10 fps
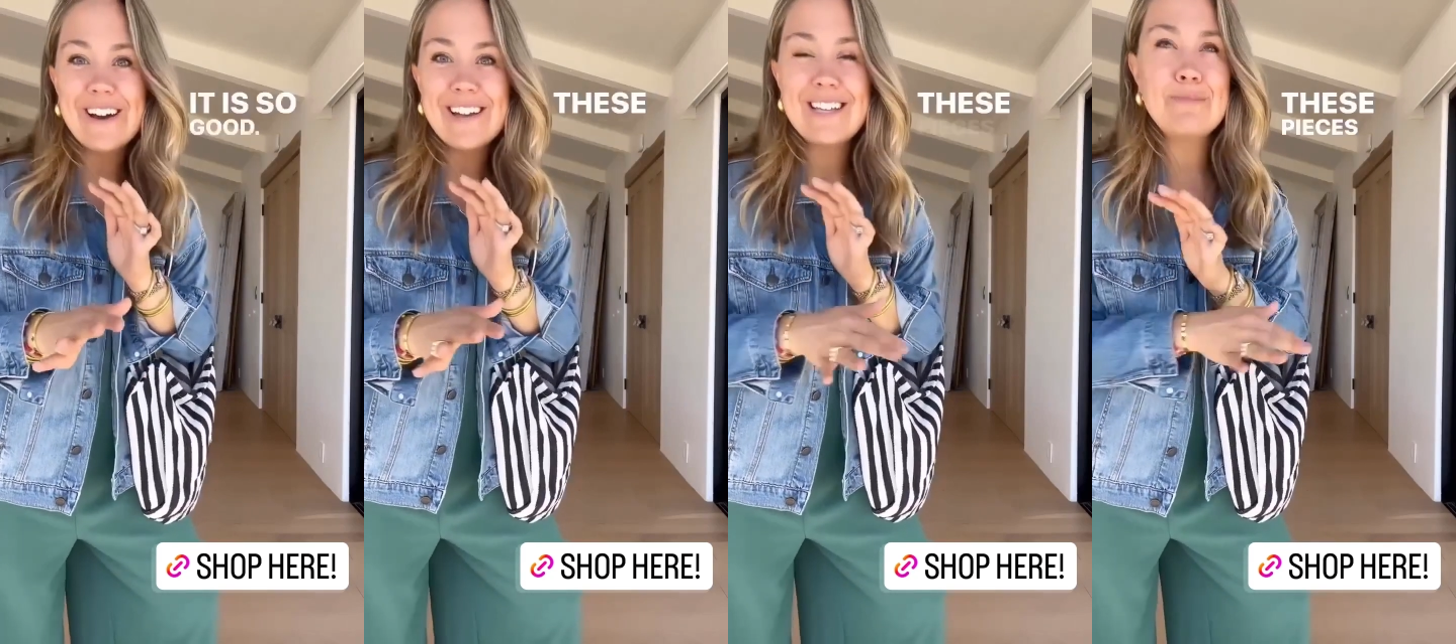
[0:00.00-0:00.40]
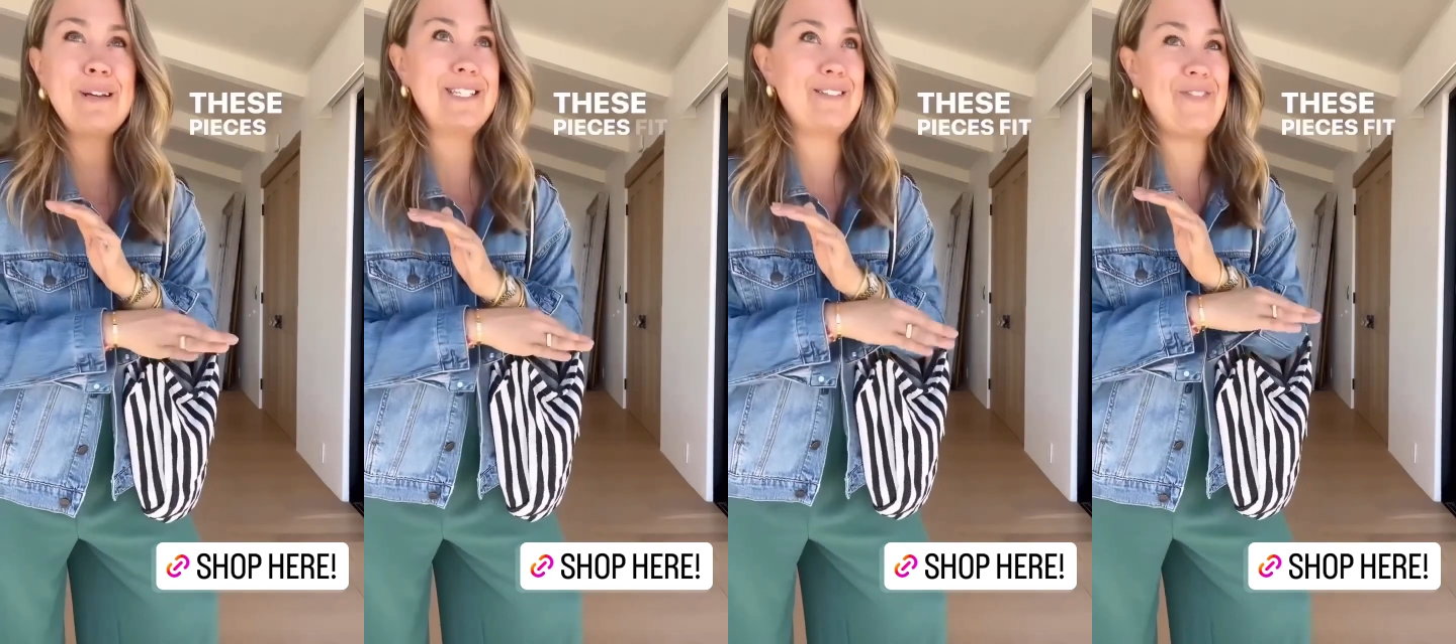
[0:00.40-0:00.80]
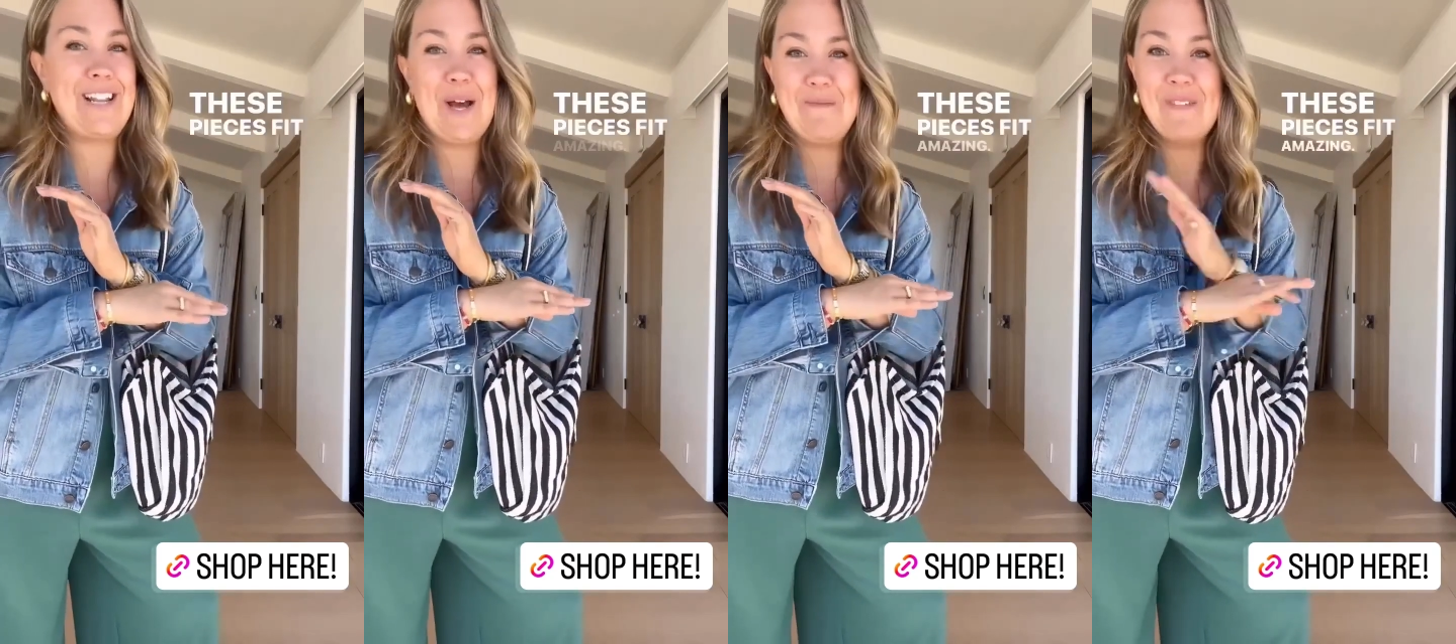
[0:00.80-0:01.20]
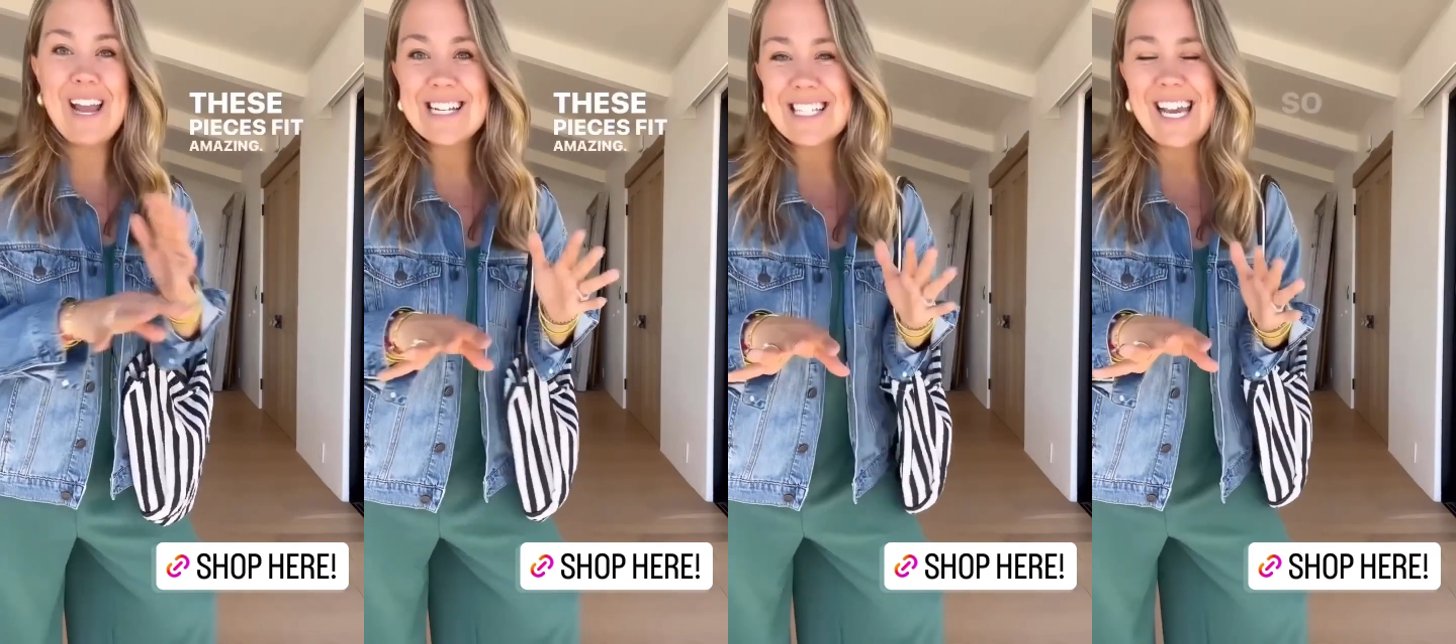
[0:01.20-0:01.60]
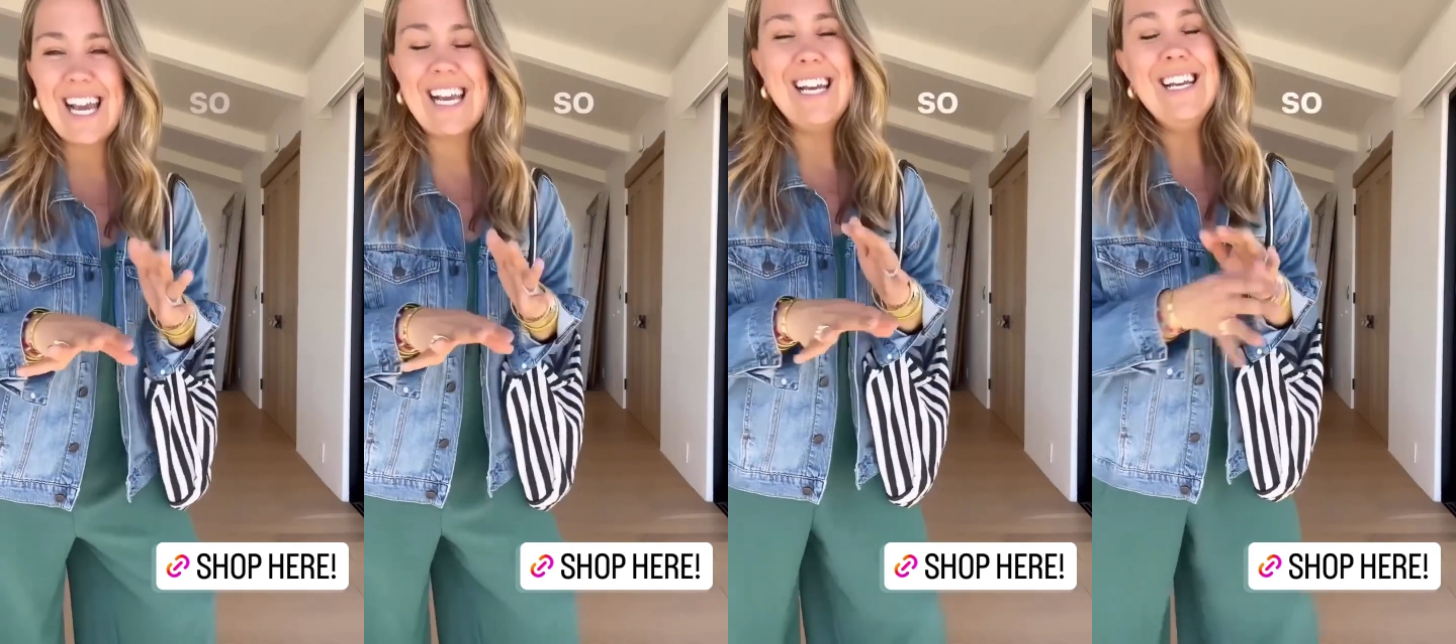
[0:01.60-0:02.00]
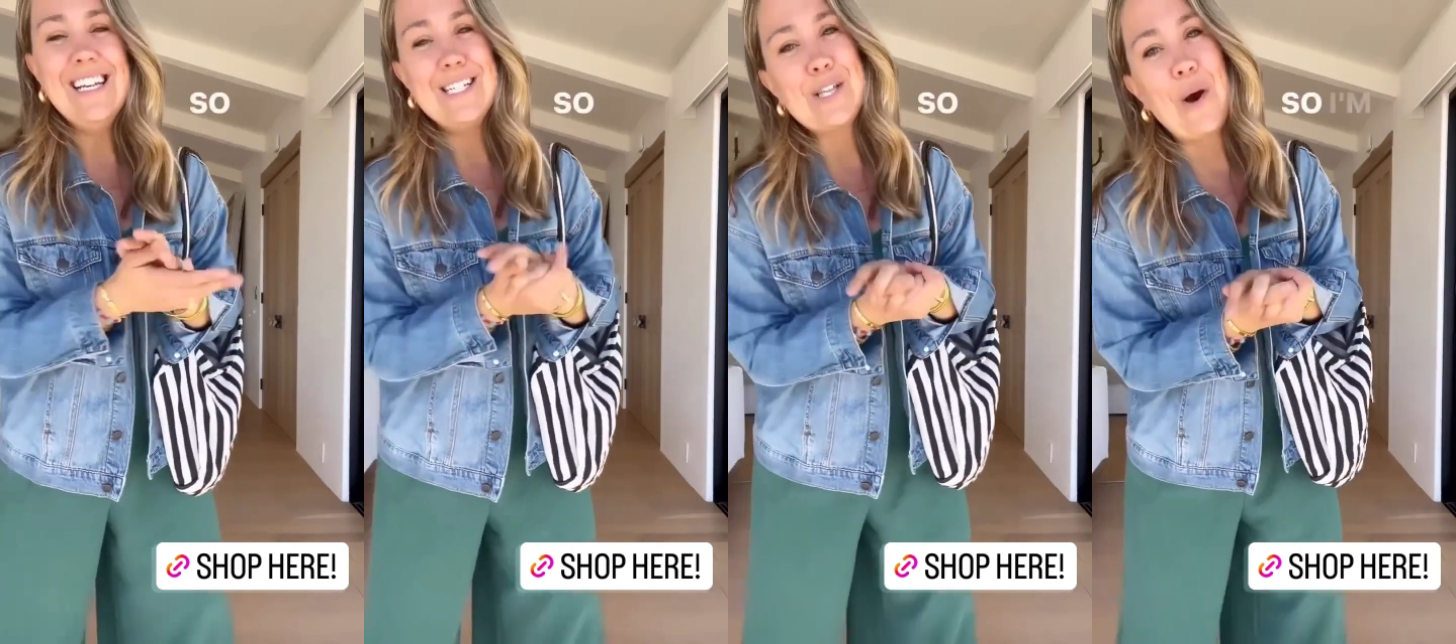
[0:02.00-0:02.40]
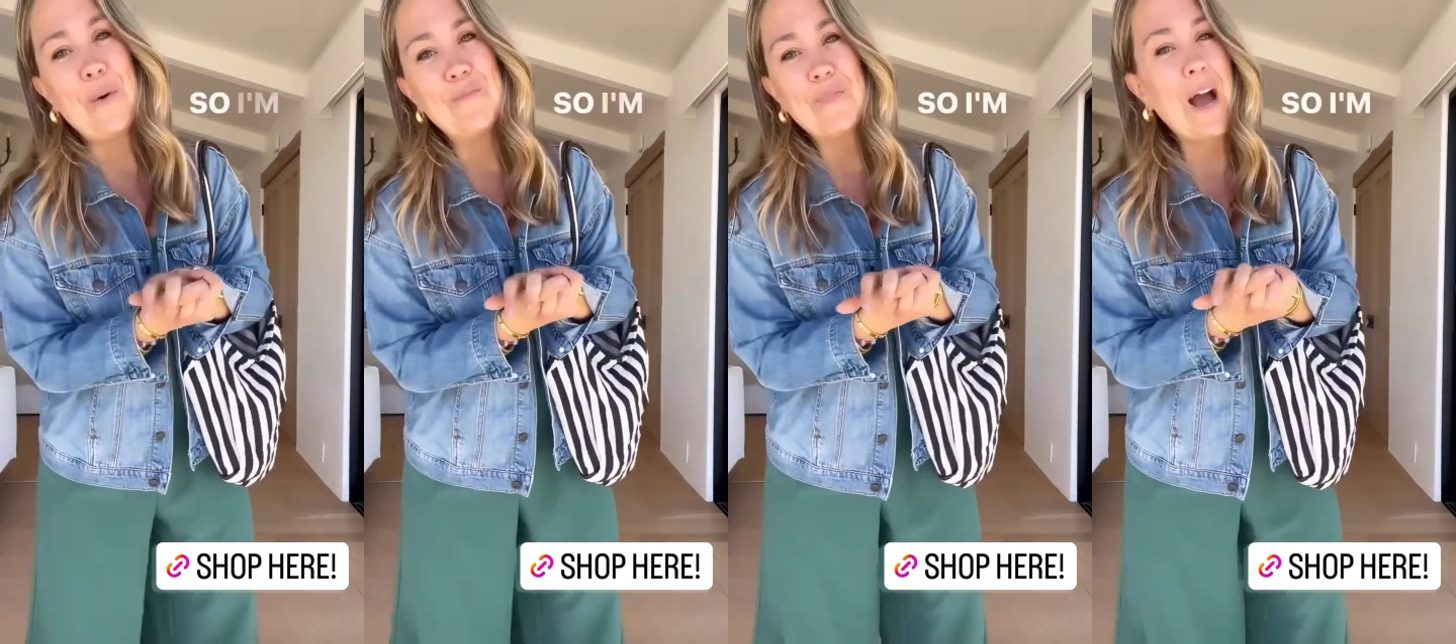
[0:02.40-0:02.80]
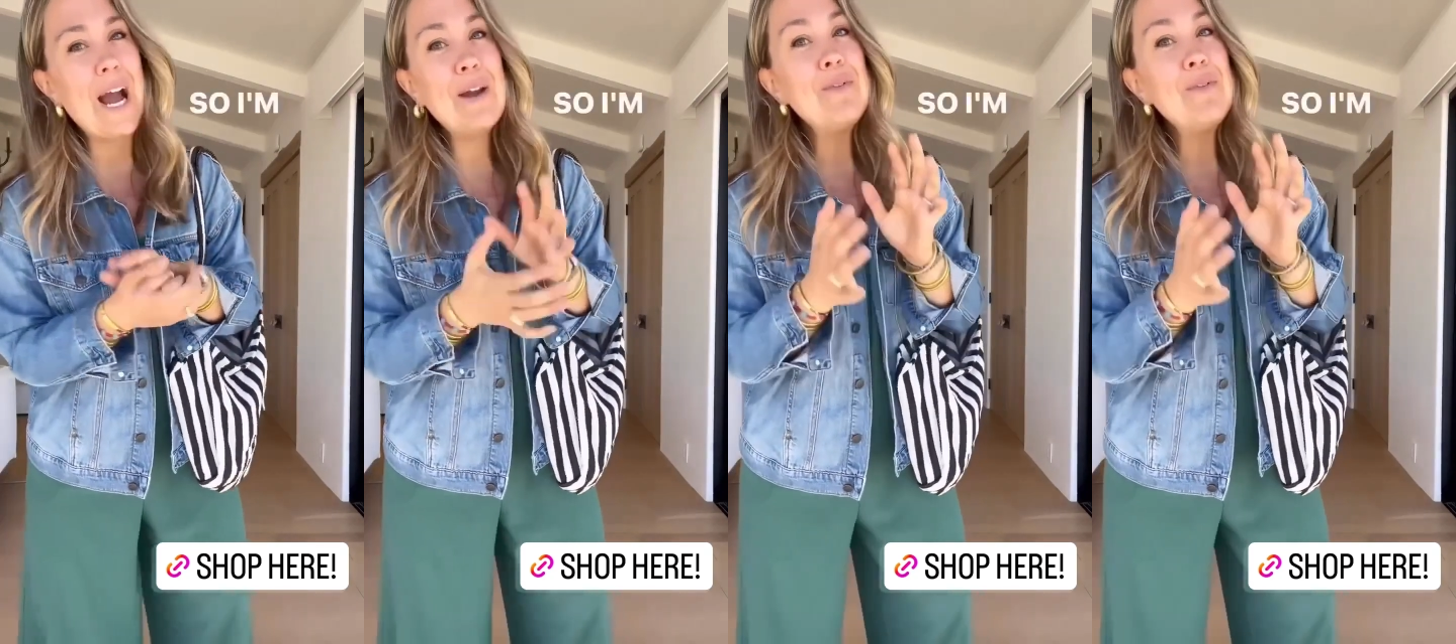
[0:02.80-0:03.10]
These pieces fit amazing. So I'm